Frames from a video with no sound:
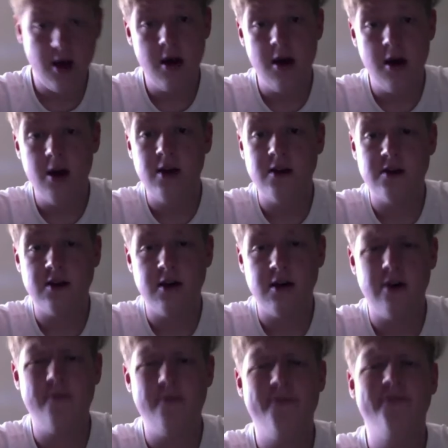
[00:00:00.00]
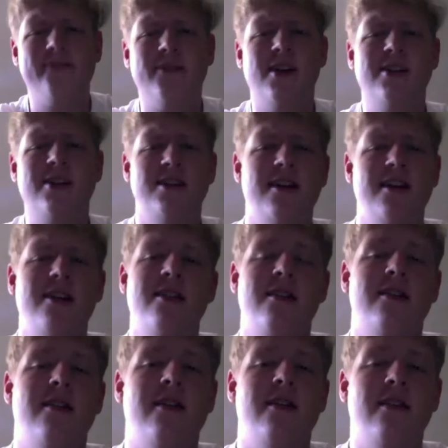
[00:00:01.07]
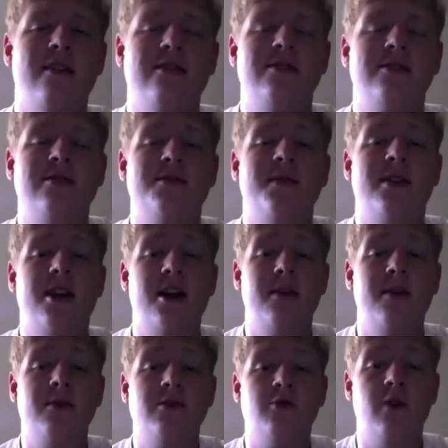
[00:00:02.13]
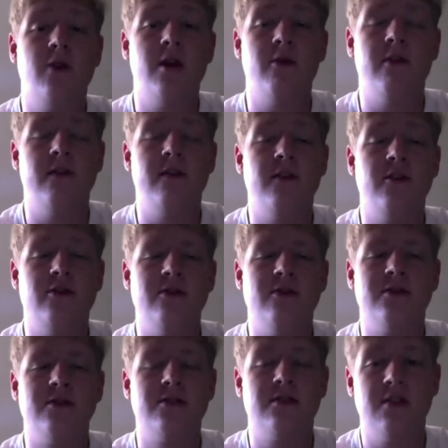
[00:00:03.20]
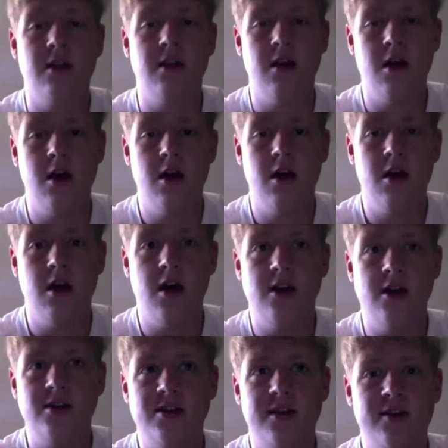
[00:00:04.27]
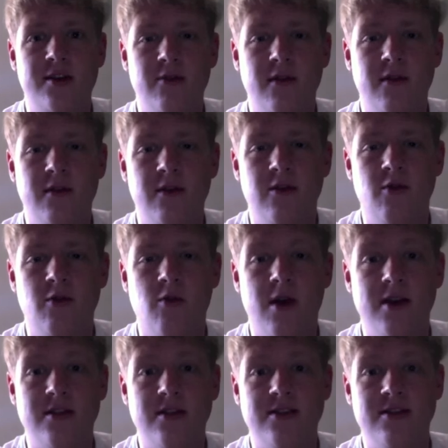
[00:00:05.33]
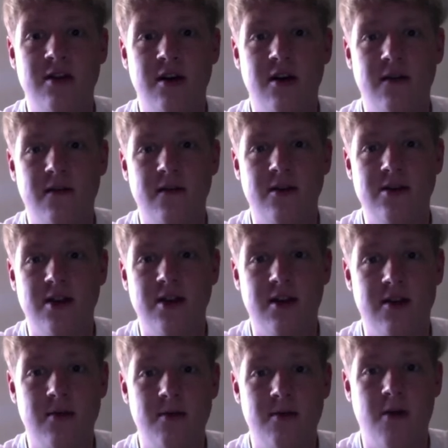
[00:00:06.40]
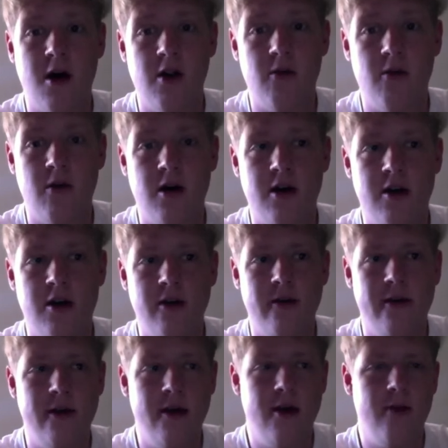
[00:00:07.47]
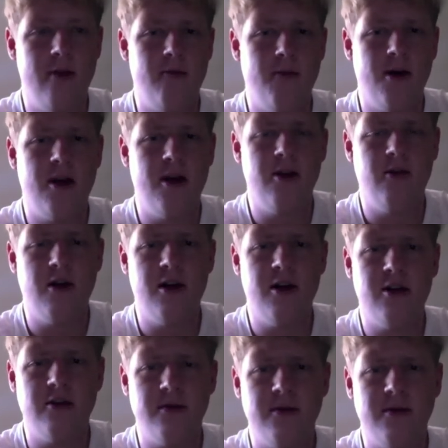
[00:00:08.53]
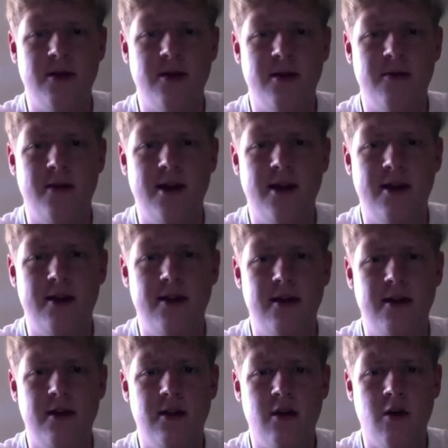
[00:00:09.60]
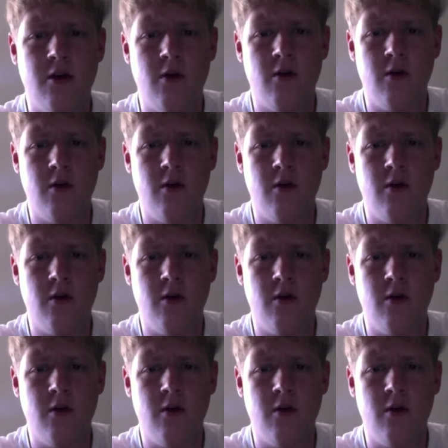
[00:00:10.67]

Because uh, I decided, since my name is Wet Reviews, I just have to review wet stuff. It doesn't have to be bottled water. Bottled water would be my main thing though.